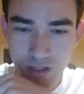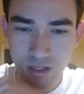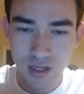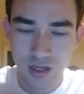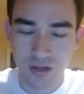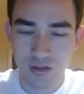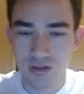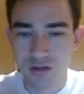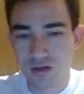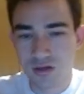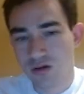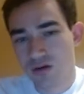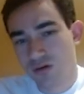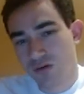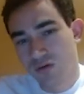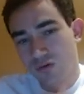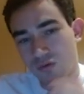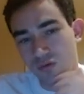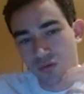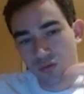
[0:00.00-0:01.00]
And you know,
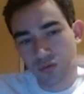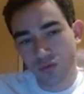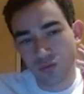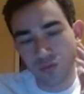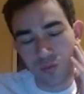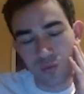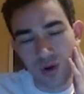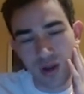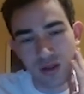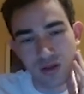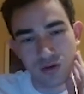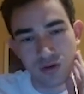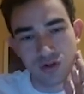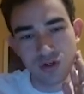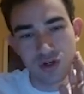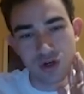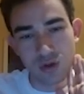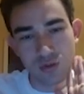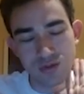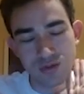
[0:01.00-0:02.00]
when you
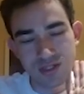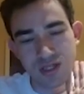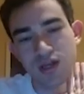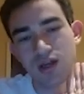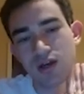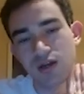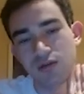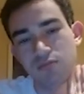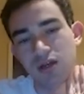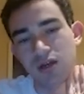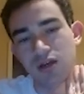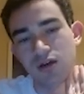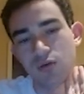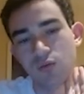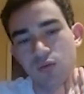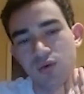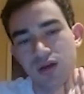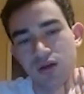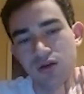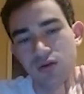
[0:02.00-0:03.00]
don't see an immediate
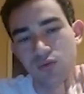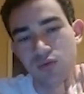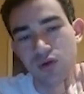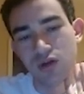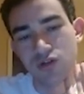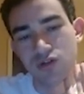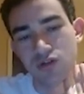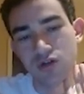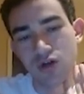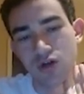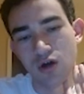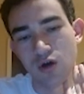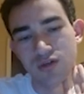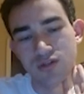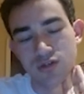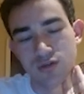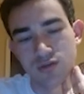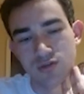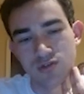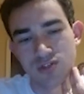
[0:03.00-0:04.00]
win, what you should always
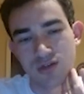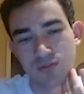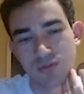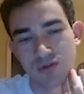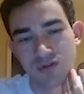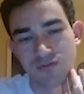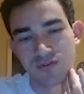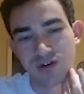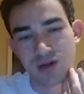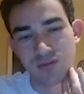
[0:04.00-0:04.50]
do is simplify.